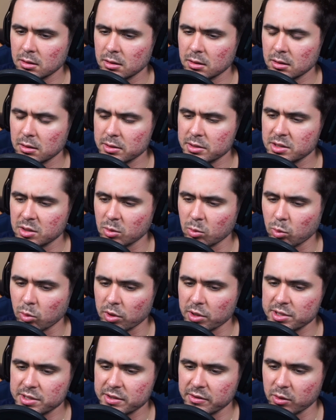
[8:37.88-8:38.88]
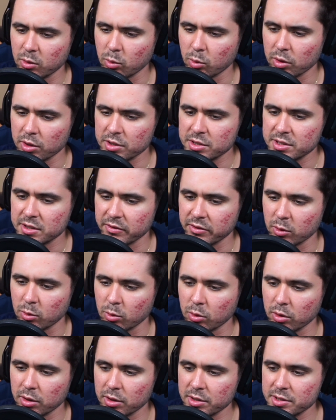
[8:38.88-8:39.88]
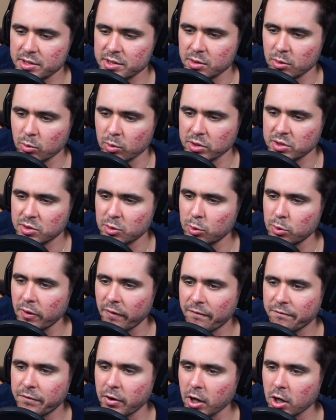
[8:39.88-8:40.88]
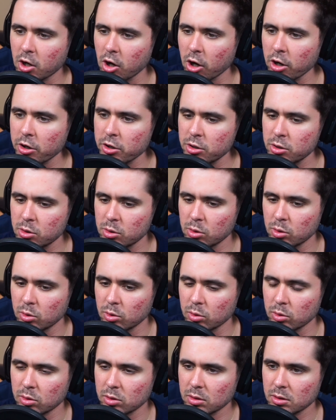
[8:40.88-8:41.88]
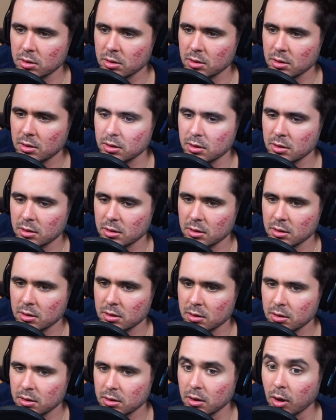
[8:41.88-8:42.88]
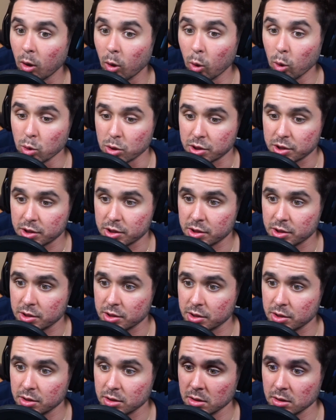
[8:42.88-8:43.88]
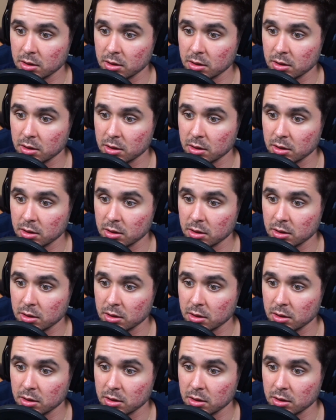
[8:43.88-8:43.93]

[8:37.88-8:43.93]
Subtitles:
This is the worst of the worst of the worst. What? Who the fuck are you? Oos.